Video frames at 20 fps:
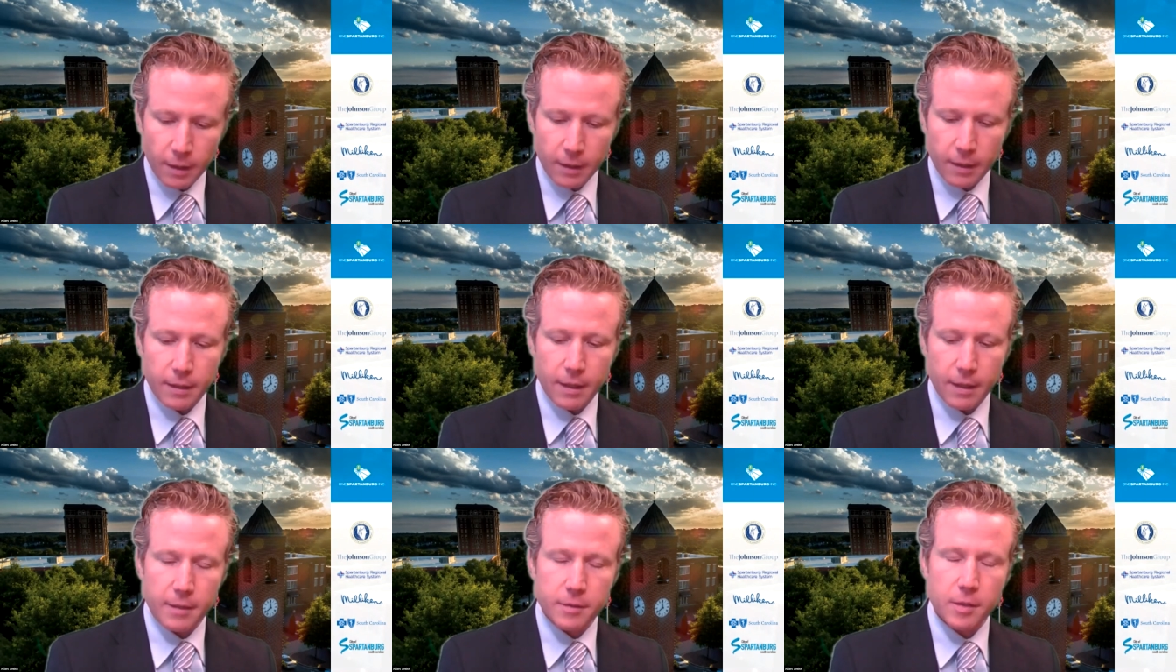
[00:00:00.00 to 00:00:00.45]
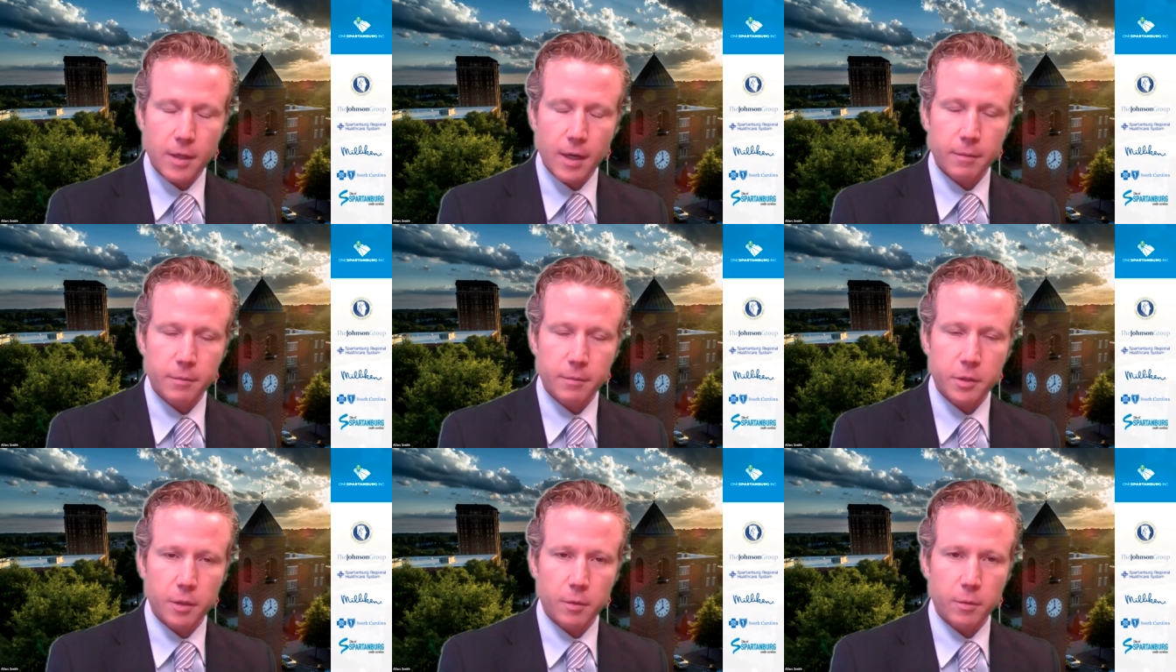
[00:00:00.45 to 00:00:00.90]
at that
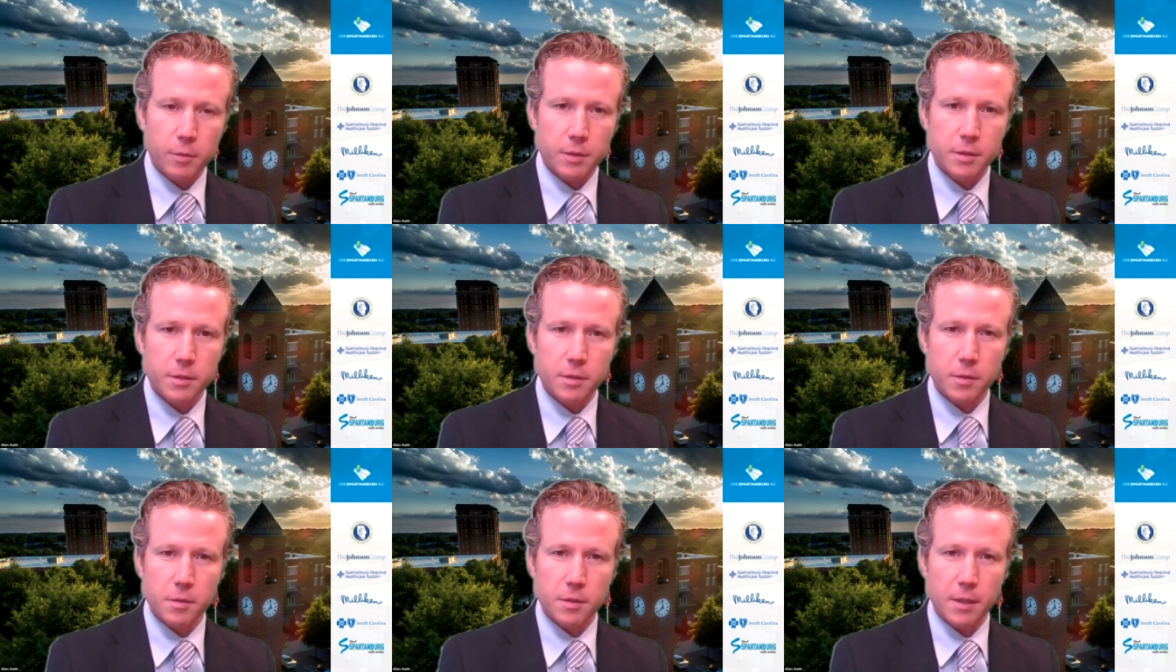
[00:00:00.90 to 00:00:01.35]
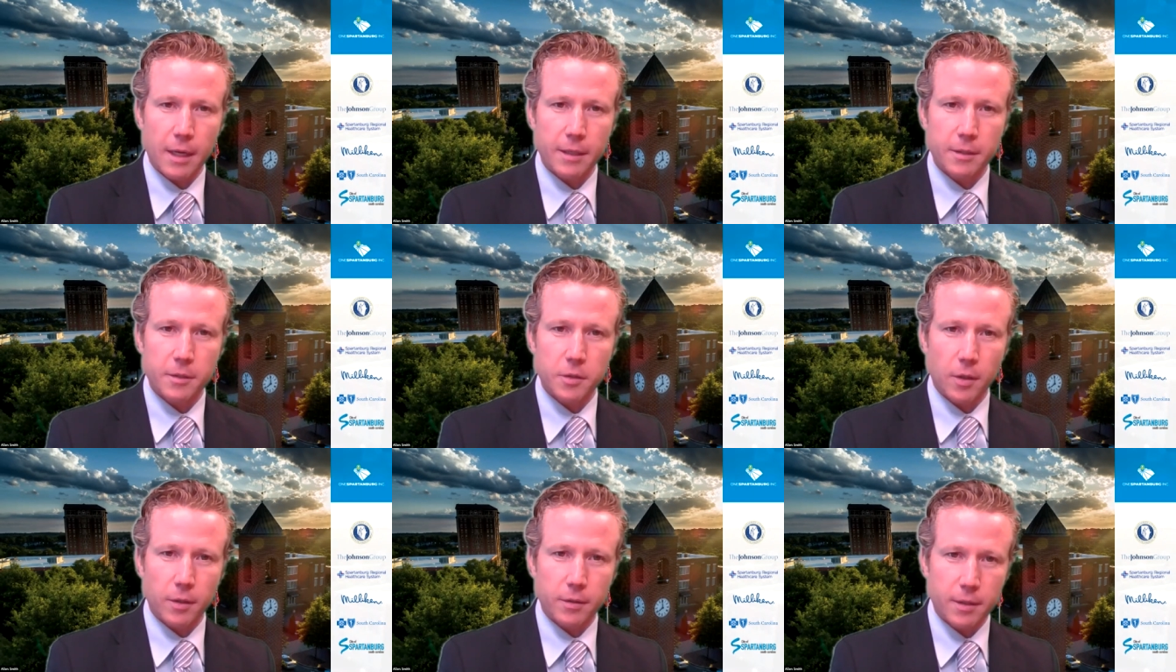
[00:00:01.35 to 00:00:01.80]
time, she was
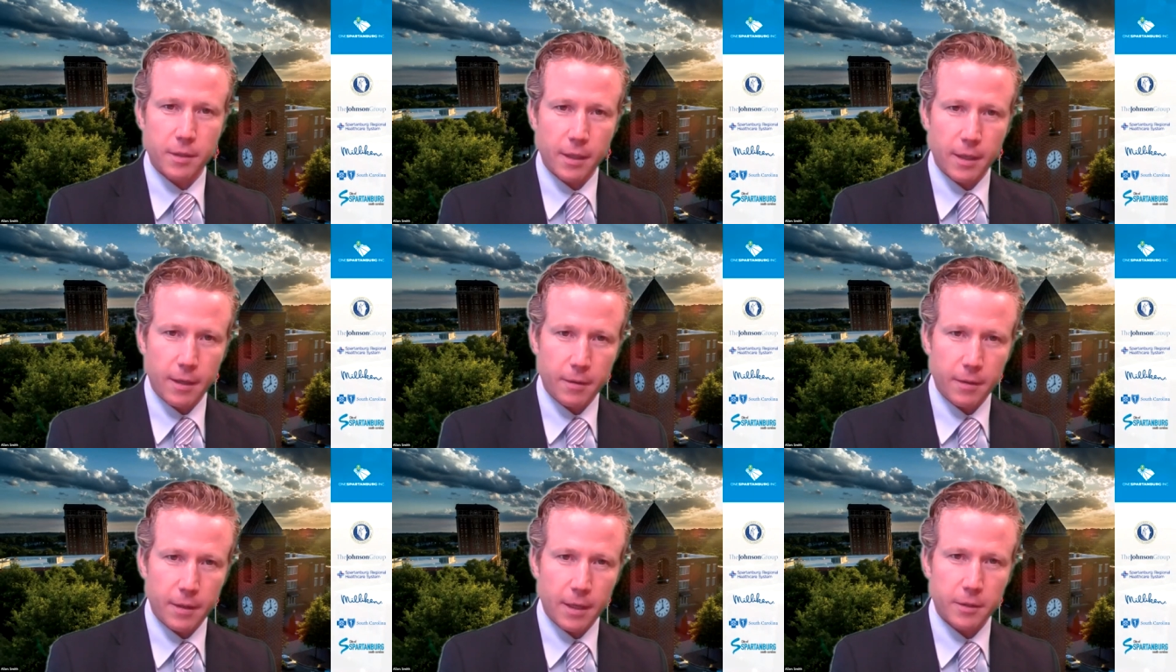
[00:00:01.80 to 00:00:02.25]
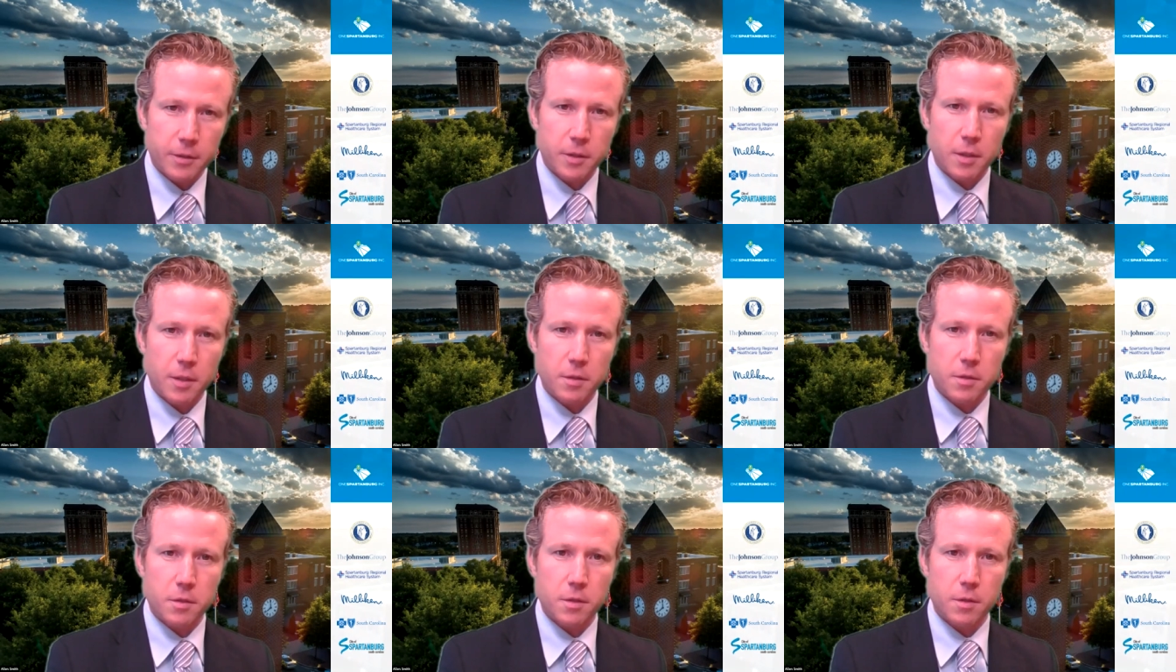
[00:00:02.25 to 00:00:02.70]
Suzanne Sartell. Now
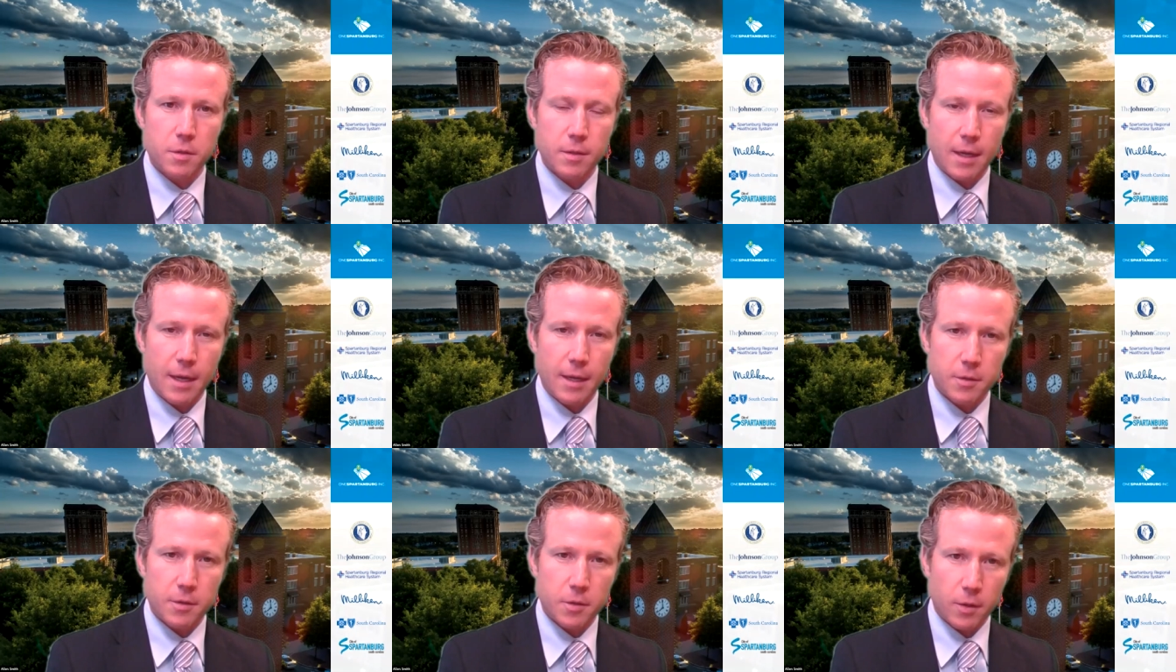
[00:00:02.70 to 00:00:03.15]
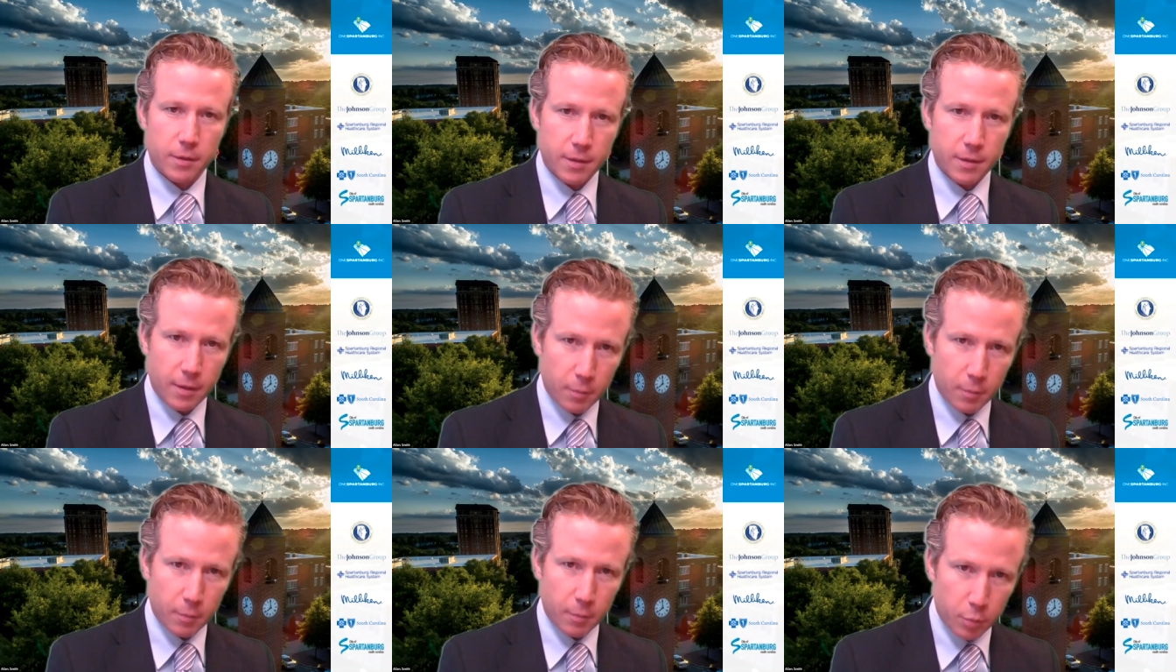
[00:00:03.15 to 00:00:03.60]
she's Suzanne
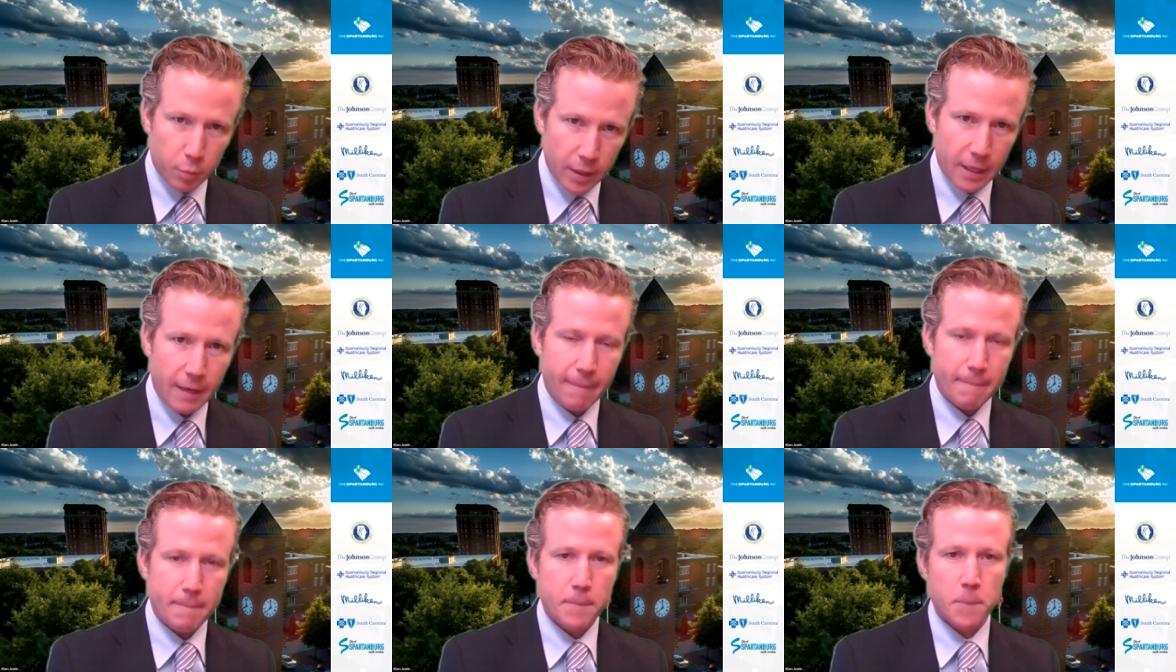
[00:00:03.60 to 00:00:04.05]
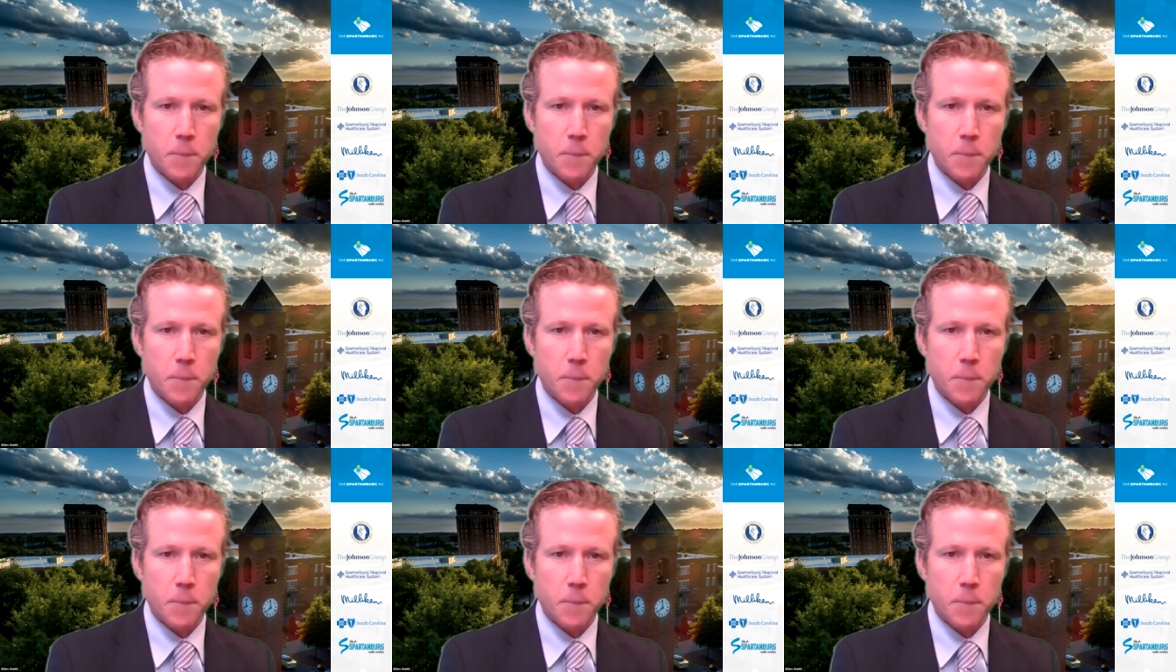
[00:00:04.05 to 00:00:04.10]
Sartell Pretty.